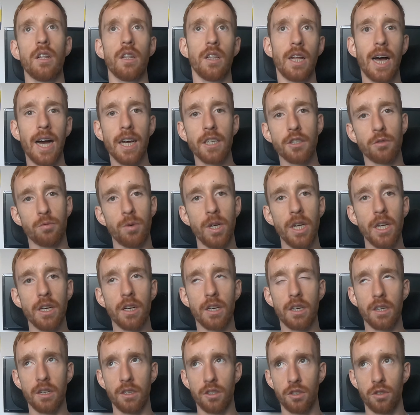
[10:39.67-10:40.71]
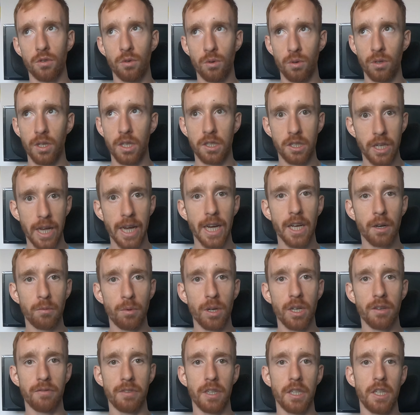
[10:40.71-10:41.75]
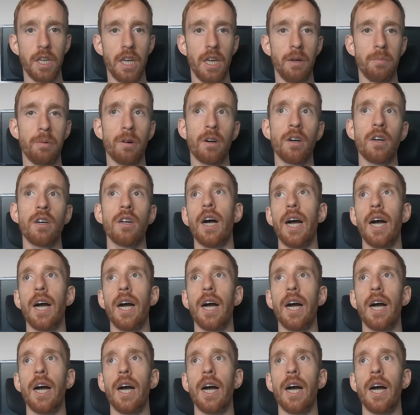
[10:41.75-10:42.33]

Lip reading: last week, so the second week of the taper,